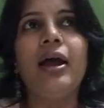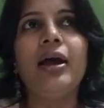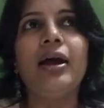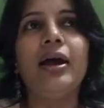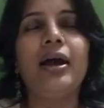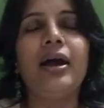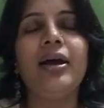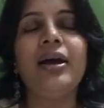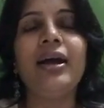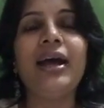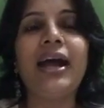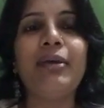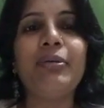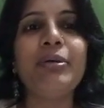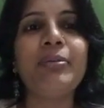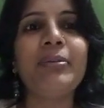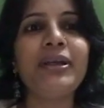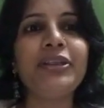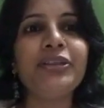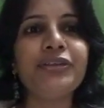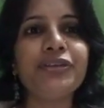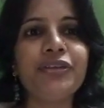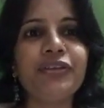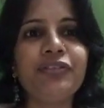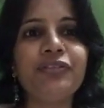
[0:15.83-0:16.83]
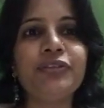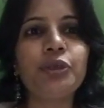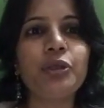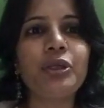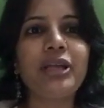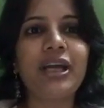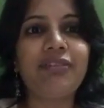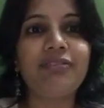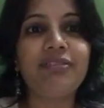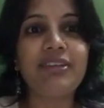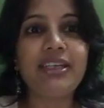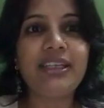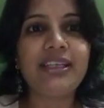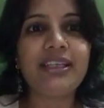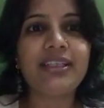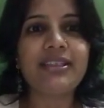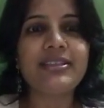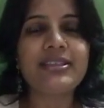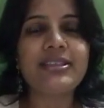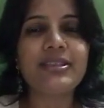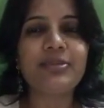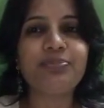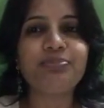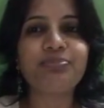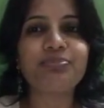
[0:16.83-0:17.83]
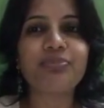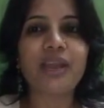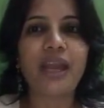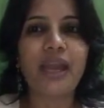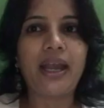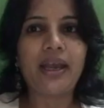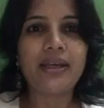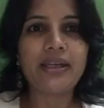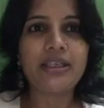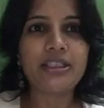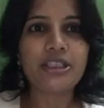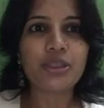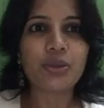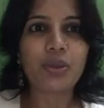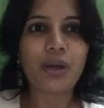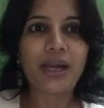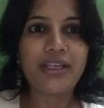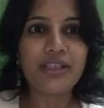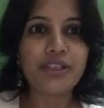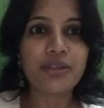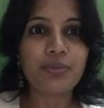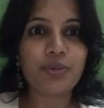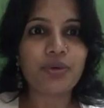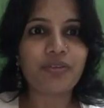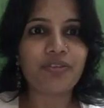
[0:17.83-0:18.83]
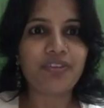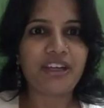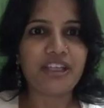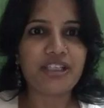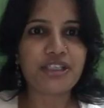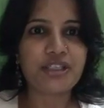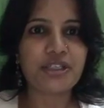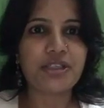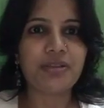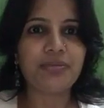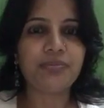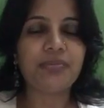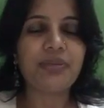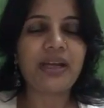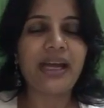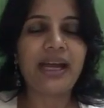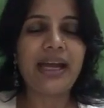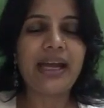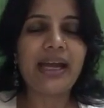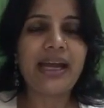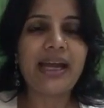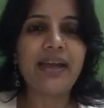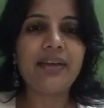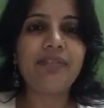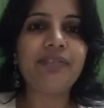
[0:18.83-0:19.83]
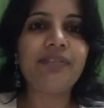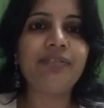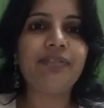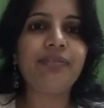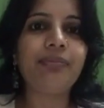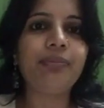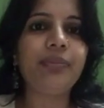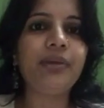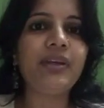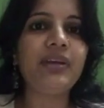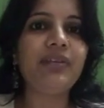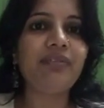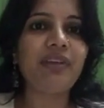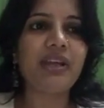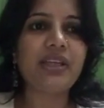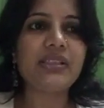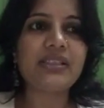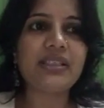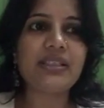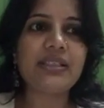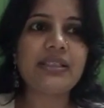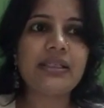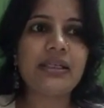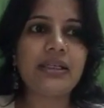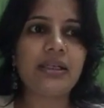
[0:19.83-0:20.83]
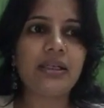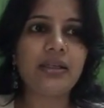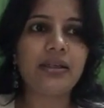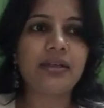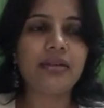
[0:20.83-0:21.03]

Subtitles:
I'm a mother of two lovely kids and into IT profession. I have been facing